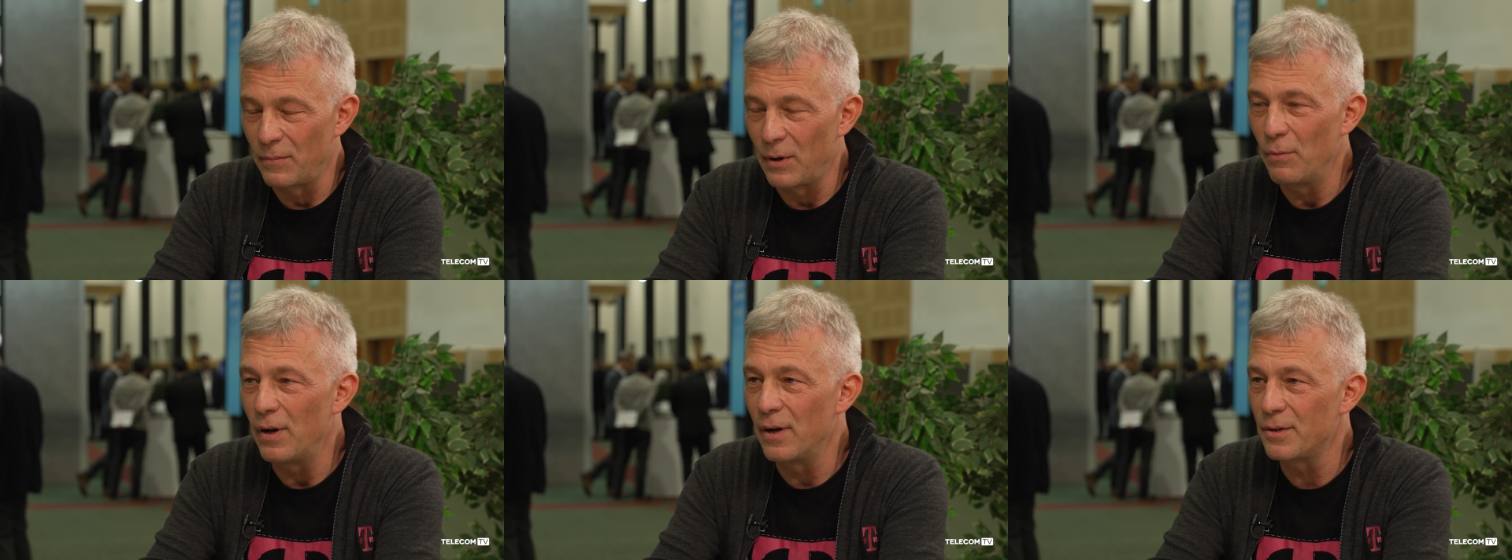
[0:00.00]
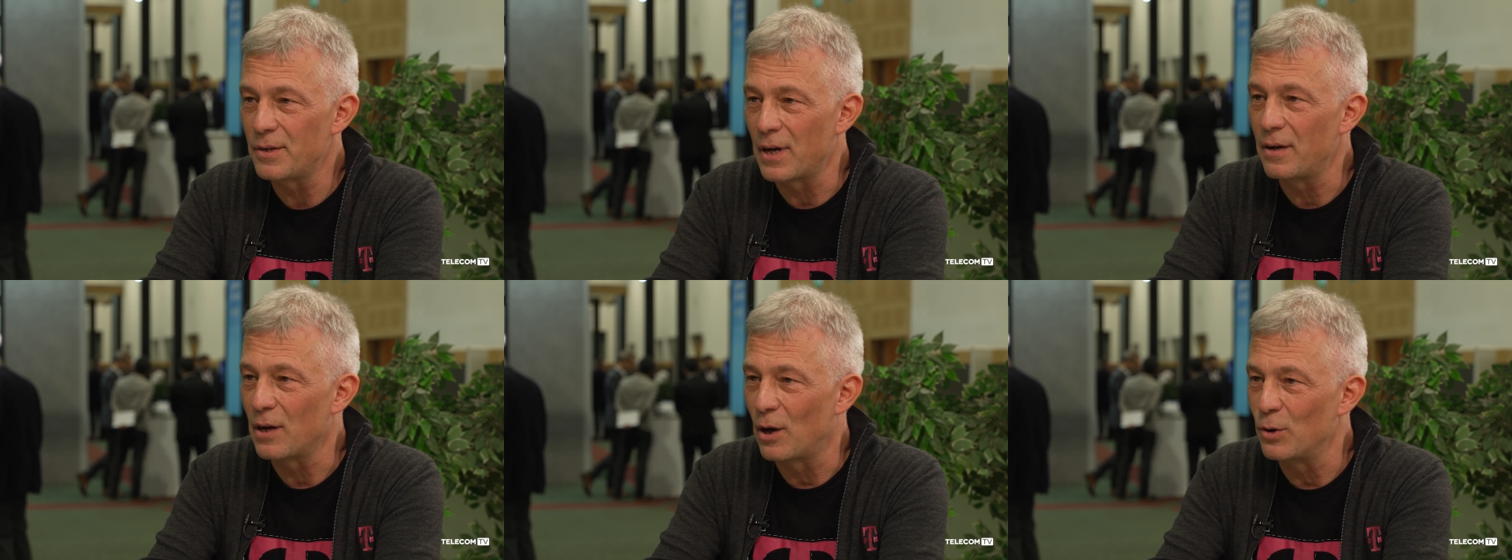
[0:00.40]
We will
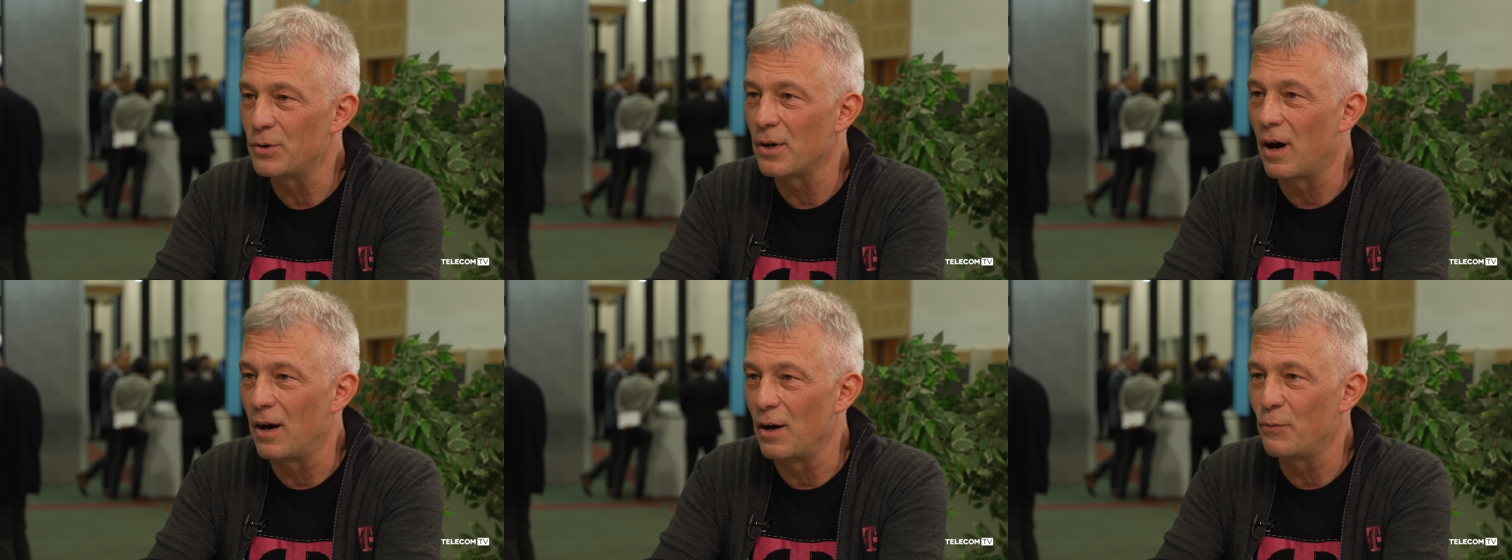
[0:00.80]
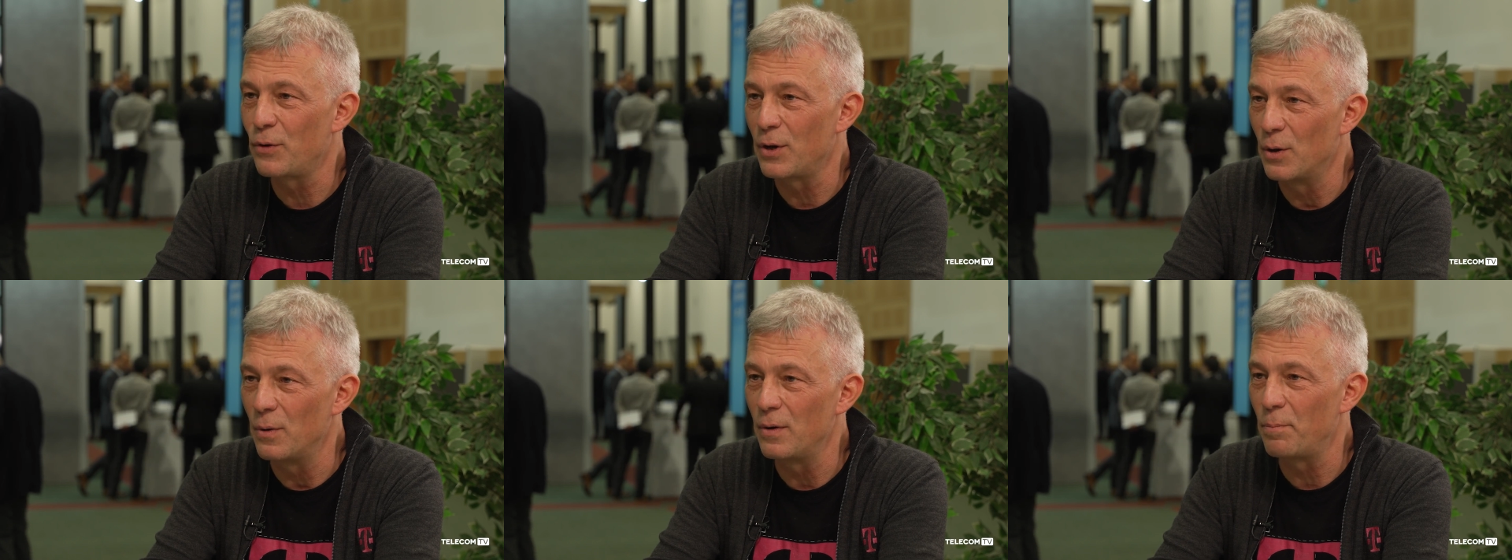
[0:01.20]
send out the
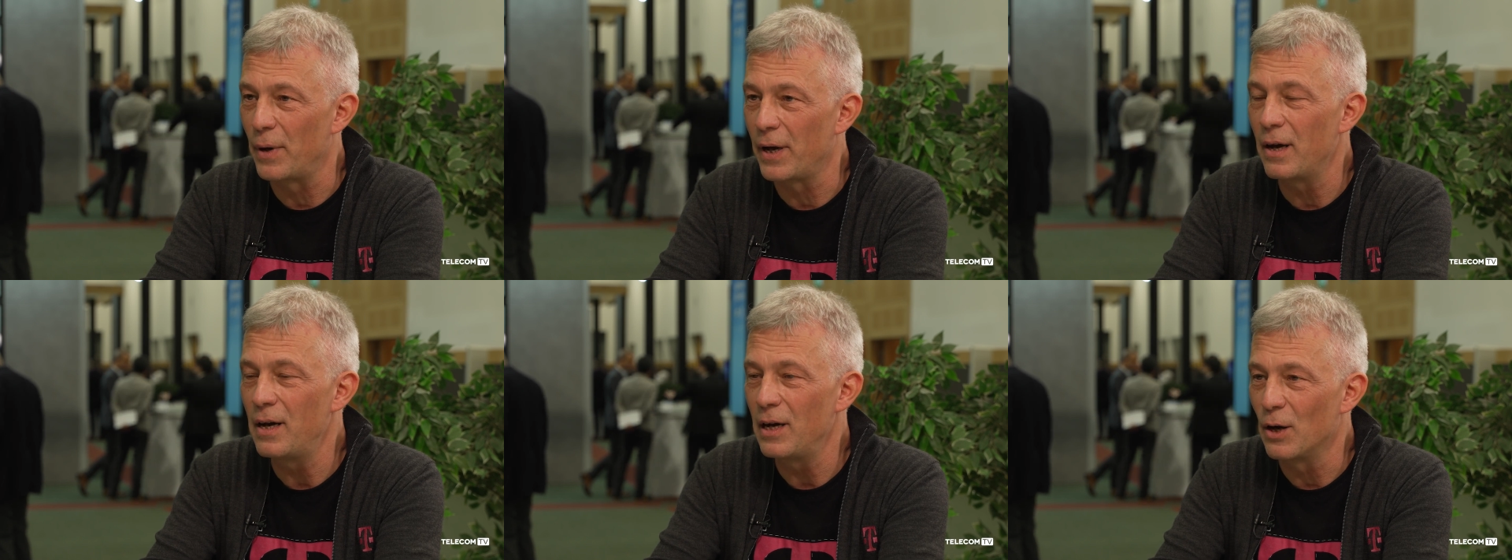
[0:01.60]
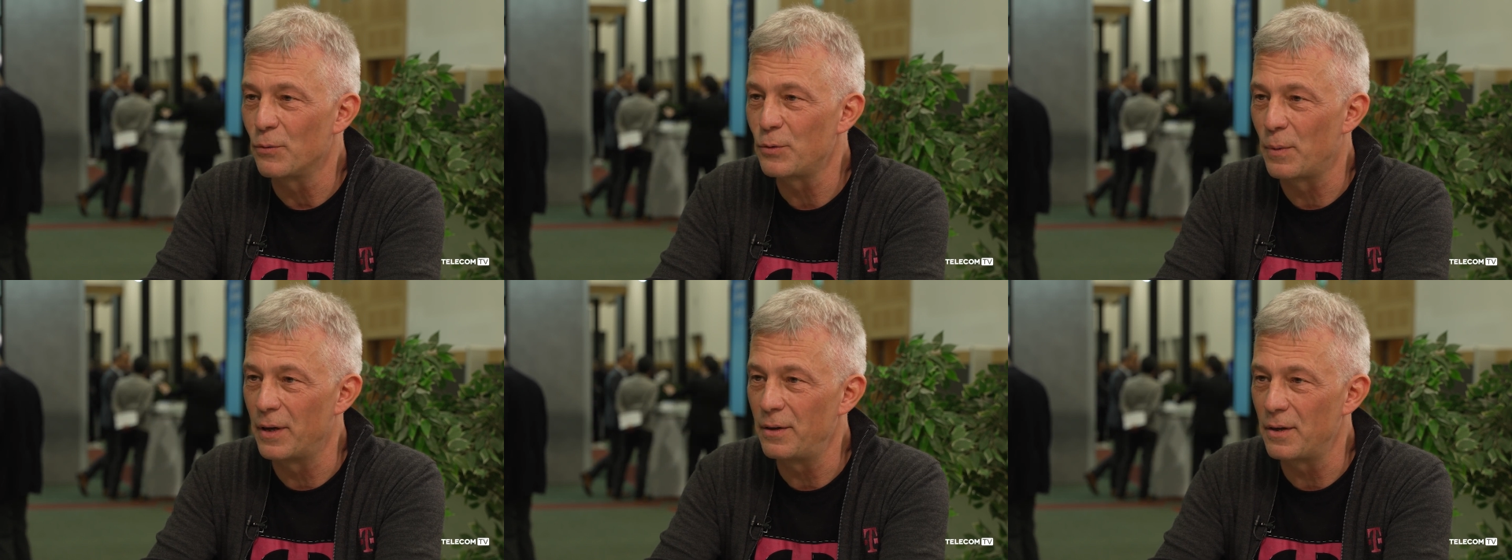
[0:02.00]
RFQ beginning
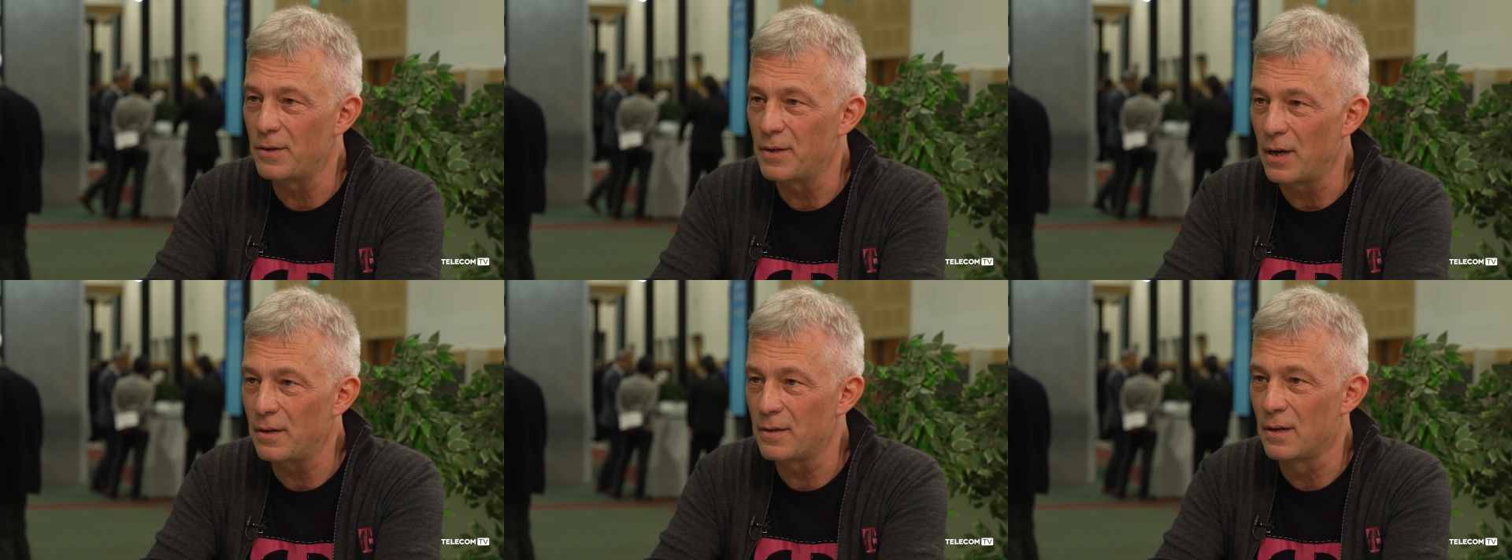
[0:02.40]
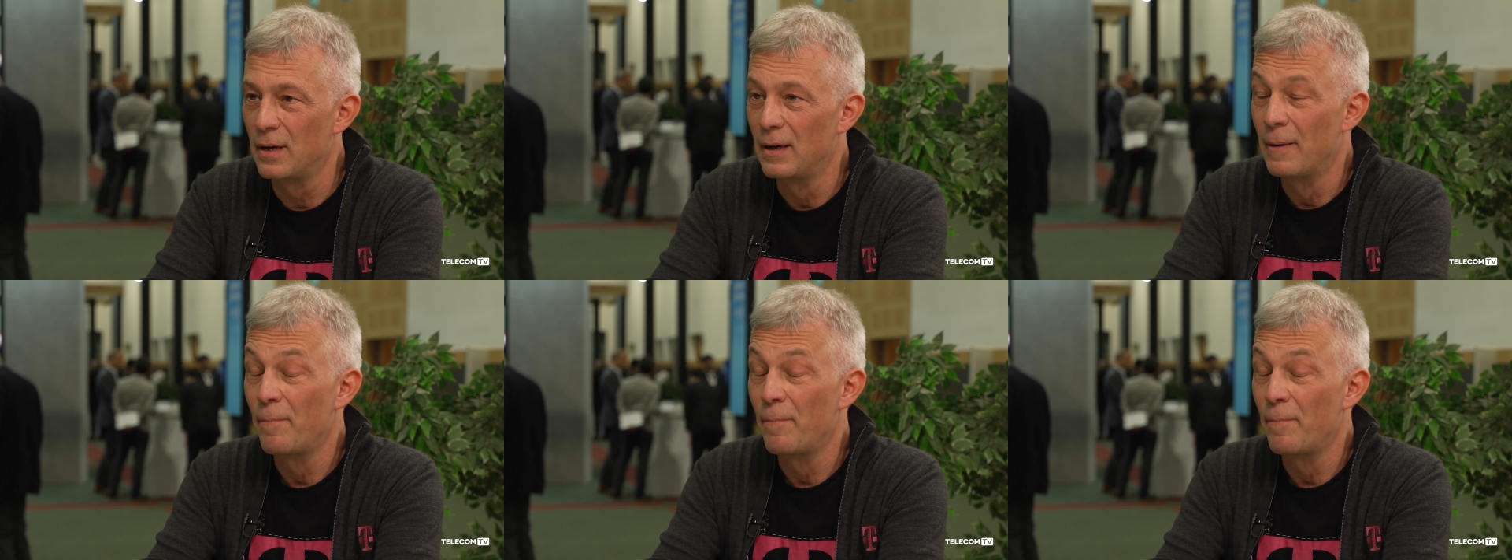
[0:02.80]
of 26.